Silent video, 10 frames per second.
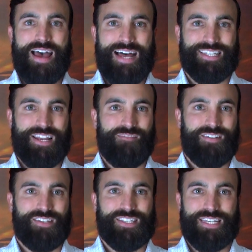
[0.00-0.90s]
As the
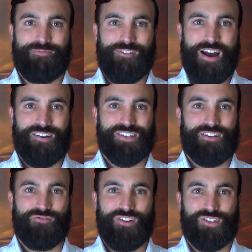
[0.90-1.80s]
ovens, deep fryers,
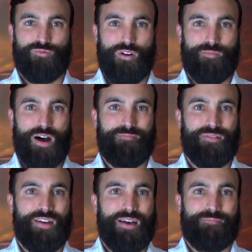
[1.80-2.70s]
and grills warm up,
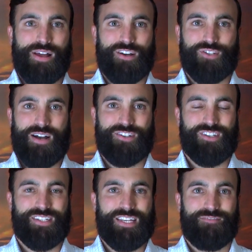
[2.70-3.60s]
players watch
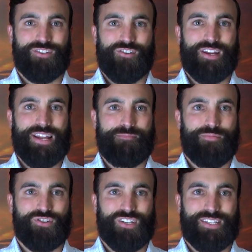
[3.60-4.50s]
to see if turkey can
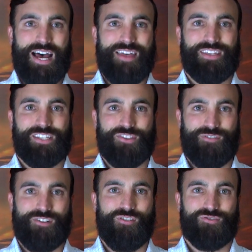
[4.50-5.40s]
push aside these
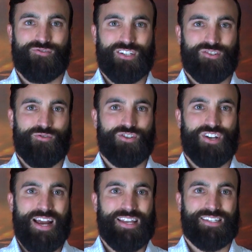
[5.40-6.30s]
three grocery store
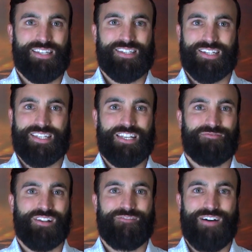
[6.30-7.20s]
giants and
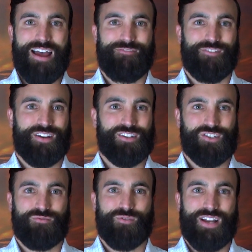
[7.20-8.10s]
successfully vie for the
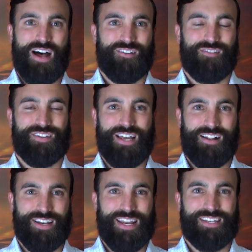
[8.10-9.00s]
consumer dollar this
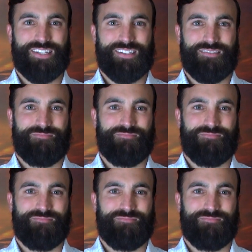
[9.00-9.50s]
holiday season.